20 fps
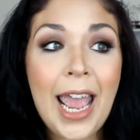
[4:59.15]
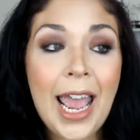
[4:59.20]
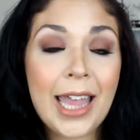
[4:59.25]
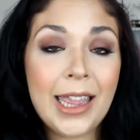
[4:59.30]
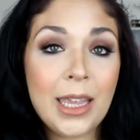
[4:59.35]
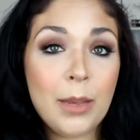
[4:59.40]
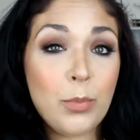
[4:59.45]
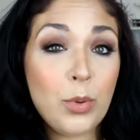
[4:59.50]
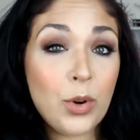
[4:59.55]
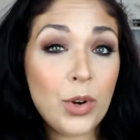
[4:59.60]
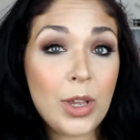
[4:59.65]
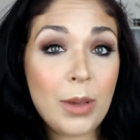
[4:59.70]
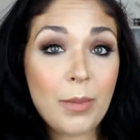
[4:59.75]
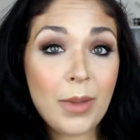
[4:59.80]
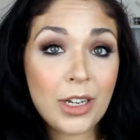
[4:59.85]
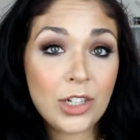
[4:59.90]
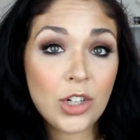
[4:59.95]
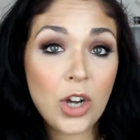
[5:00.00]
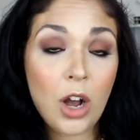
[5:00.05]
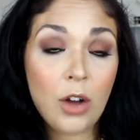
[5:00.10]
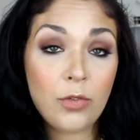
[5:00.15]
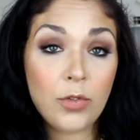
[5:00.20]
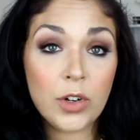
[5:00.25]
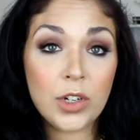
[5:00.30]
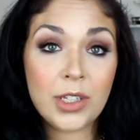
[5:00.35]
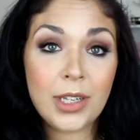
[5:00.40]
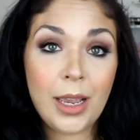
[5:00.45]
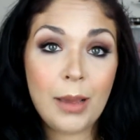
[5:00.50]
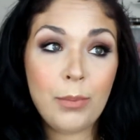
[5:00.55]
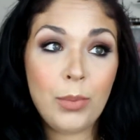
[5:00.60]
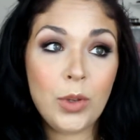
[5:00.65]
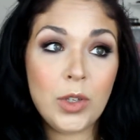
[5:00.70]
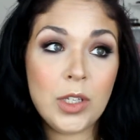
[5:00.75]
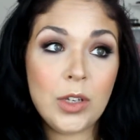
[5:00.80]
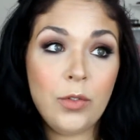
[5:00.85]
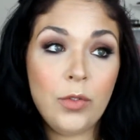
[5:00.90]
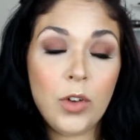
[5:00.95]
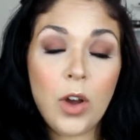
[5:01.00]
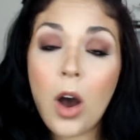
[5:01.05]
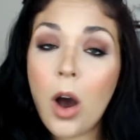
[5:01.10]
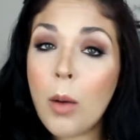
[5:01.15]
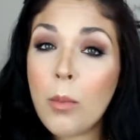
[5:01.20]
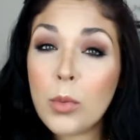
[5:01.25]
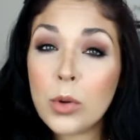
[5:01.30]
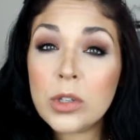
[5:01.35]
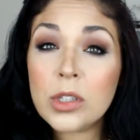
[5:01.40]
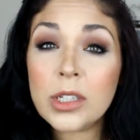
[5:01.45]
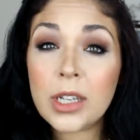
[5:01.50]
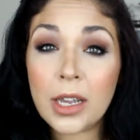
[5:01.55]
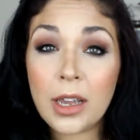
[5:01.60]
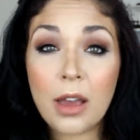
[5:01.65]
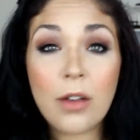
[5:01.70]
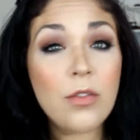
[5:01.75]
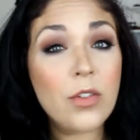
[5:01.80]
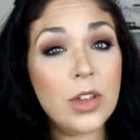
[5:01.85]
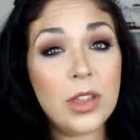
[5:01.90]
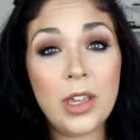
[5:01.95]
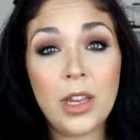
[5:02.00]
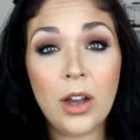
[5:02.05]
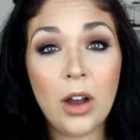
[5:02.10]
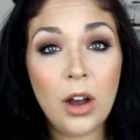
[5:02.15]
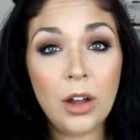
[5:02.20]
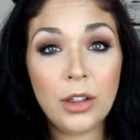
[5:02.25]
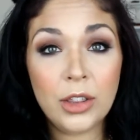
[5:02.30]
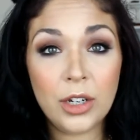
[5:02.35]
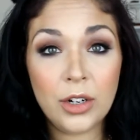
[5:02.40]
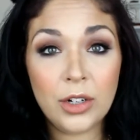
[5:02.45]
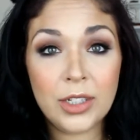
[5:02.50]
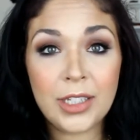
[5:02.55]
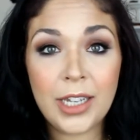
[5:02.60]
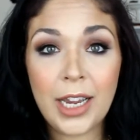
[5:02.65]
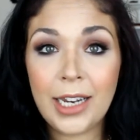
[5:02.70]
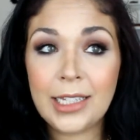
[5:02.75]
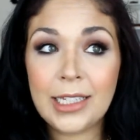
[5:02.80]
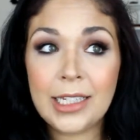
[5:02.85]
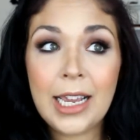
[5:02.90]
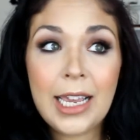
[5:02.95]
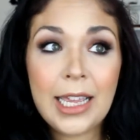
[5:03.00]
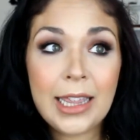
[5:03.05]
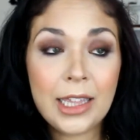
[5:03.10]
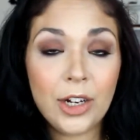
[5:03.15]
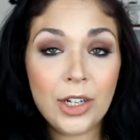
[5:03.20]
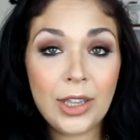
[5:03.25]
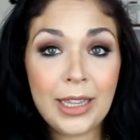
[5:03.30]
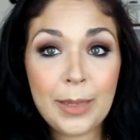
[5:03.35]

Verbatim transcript: and they pretty much offer samples of almost everything on their sites. Their